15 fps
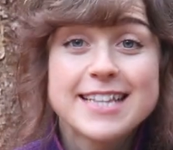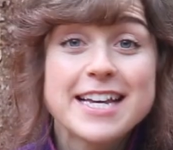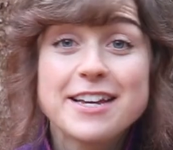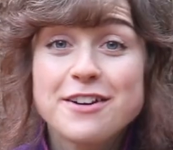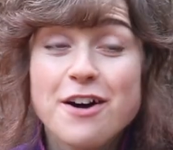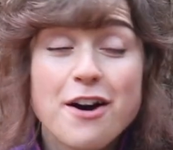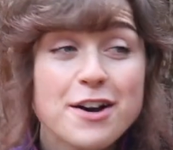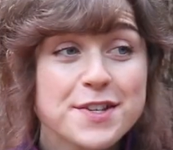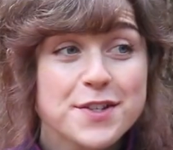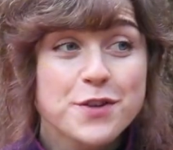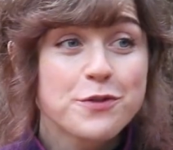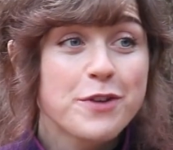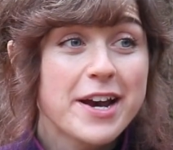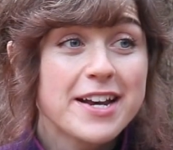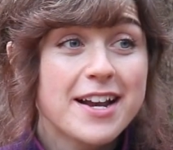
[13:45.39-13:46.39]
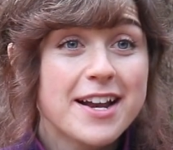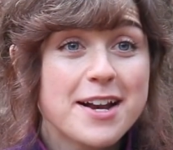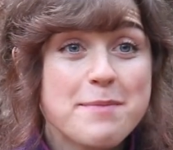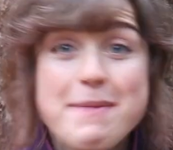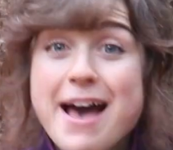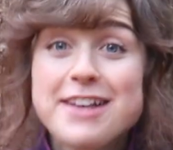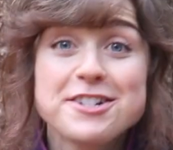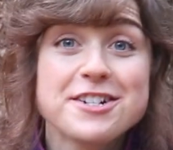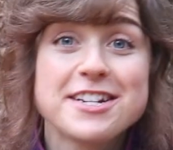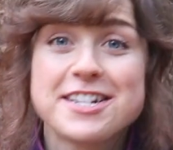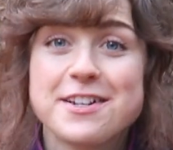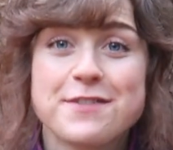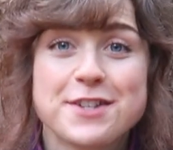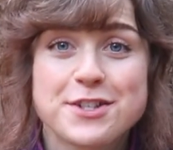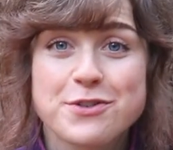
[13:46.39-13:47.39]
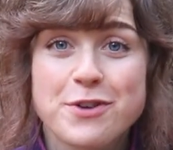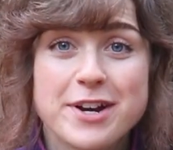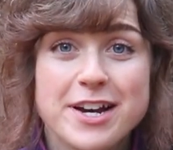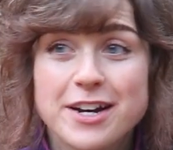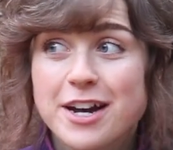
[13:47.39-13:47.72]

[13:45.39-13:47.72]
They could also write an imaginative story,